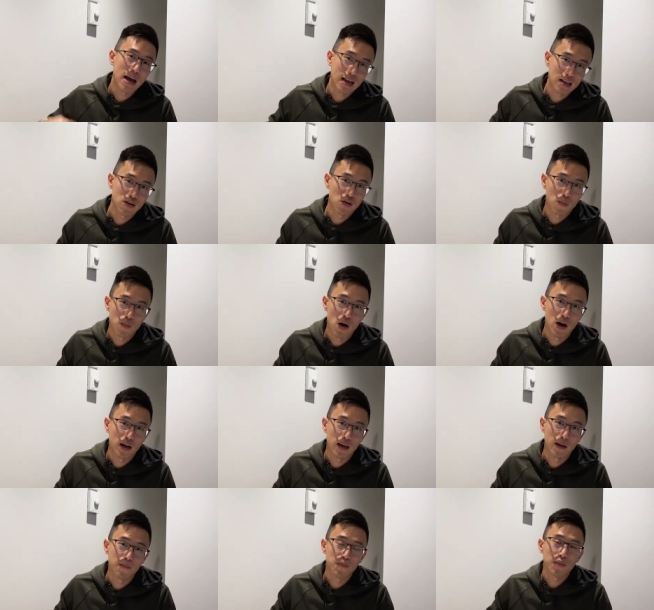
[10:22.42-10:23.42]
back in your
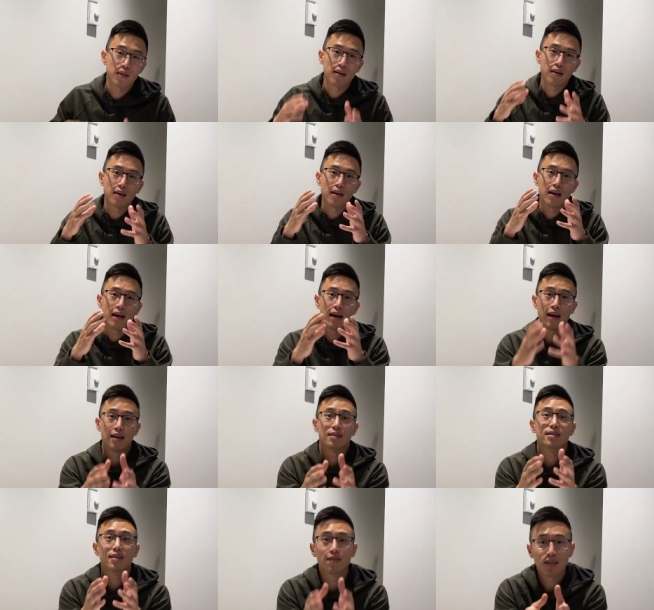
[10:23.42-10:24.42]
pocket.
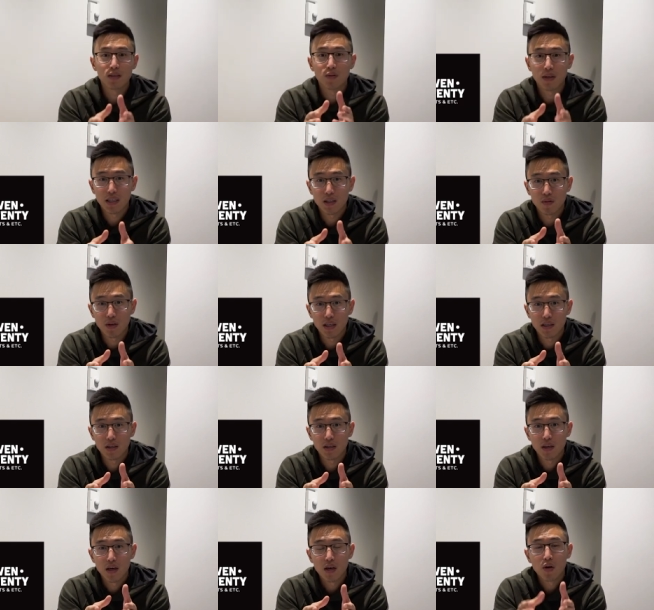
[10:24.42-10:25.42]
At 720
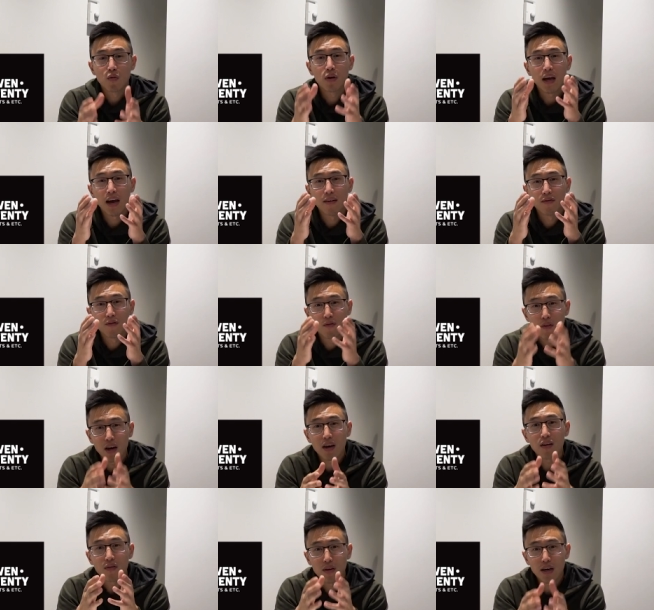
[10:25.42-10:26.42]
Sweets, we have
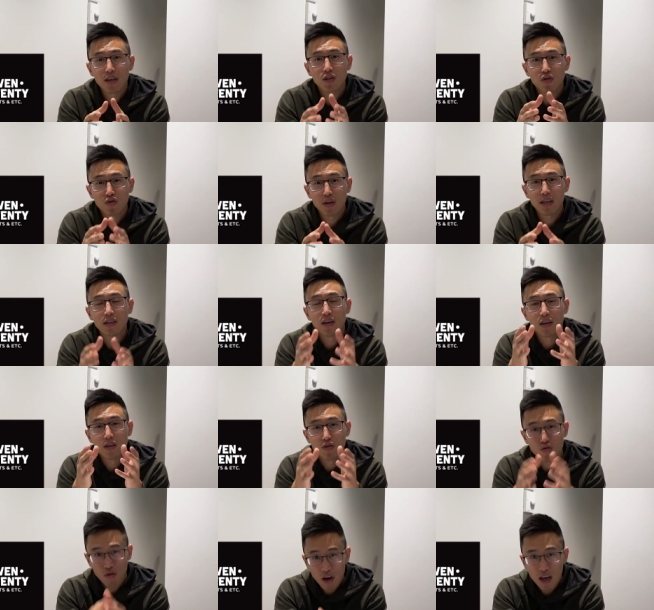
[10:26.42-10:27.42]
very, very strict
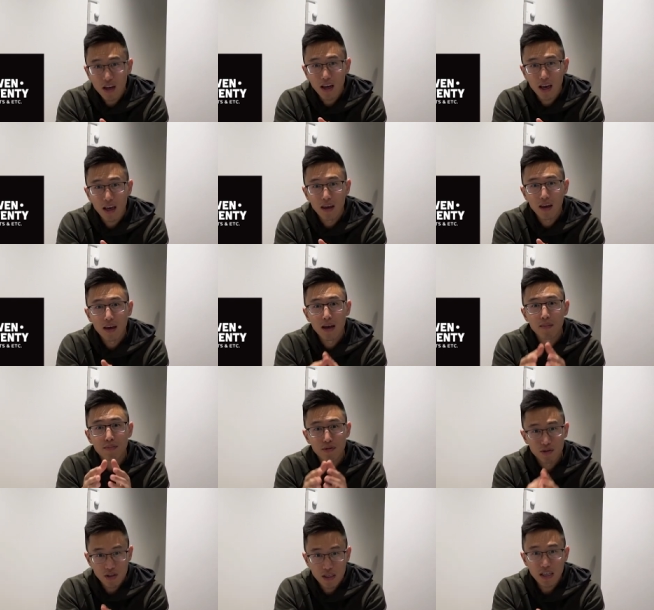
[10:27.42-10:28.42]
training and
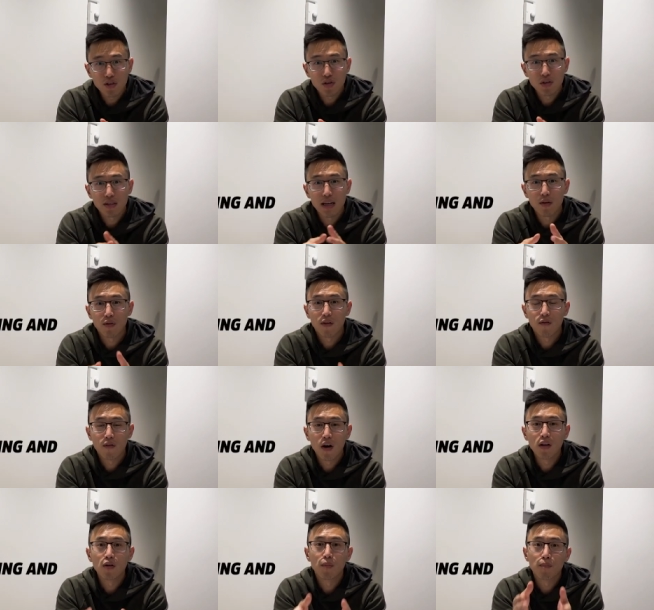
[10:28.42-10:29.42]
procedures that we
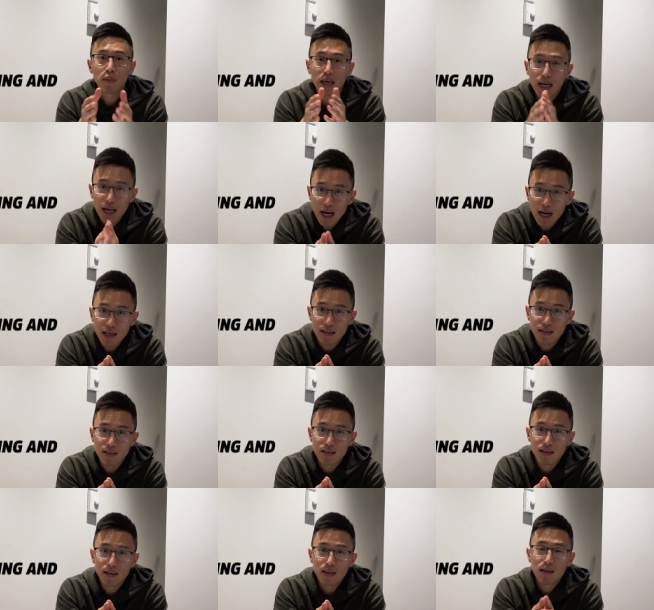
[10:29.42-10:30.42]
follow
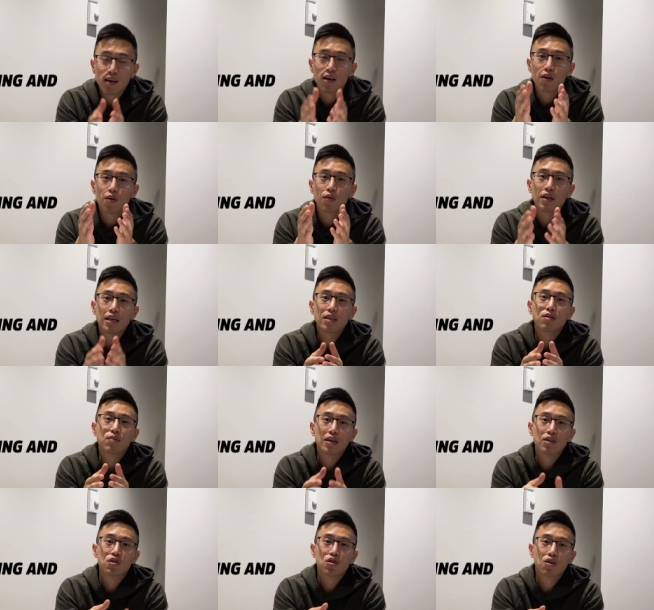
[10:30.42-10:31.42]
because we need
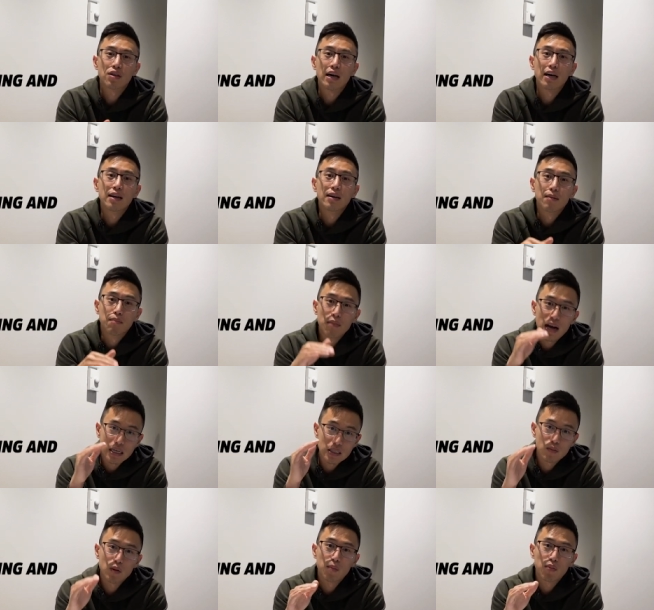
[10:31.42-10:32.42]
to ensure that
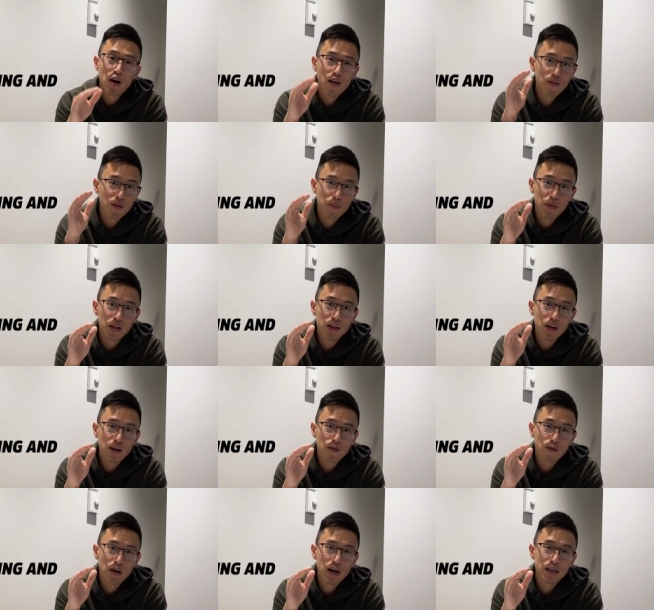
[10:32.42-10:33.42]
maximum
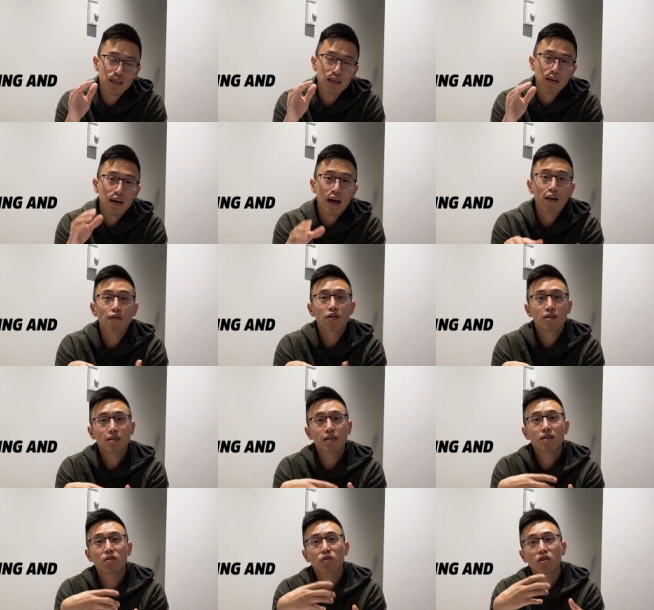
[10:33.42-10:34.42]
profitability for us. Ever
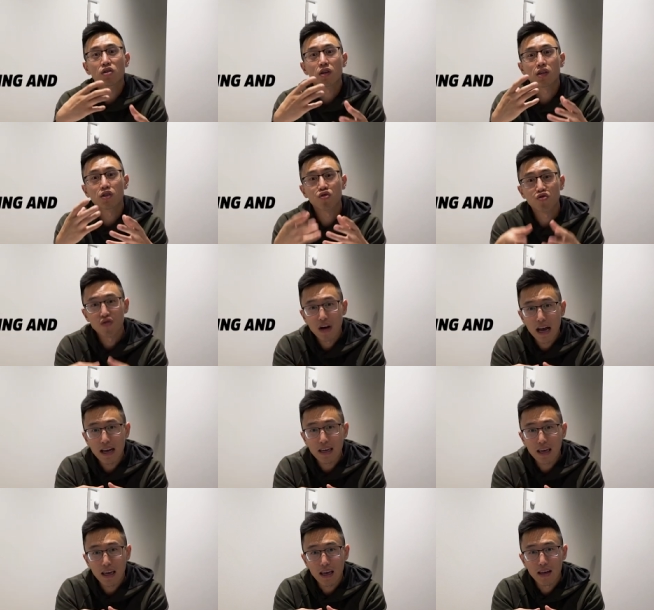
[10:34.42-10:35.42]
since we started
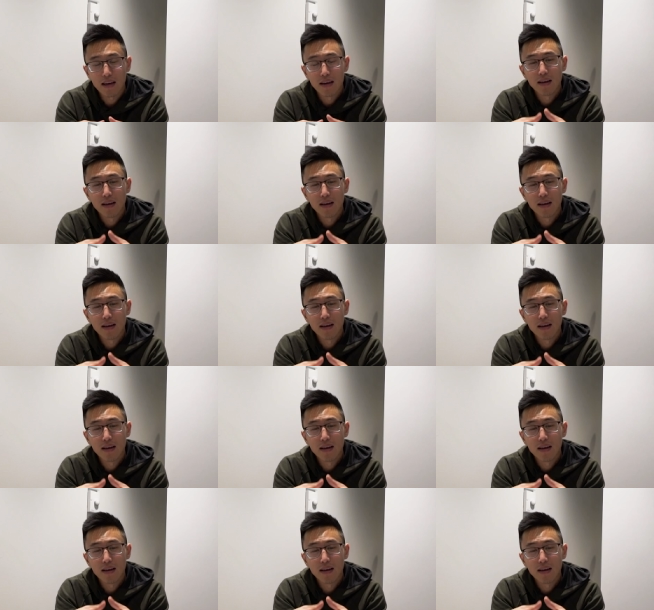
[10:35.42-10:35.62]
tracking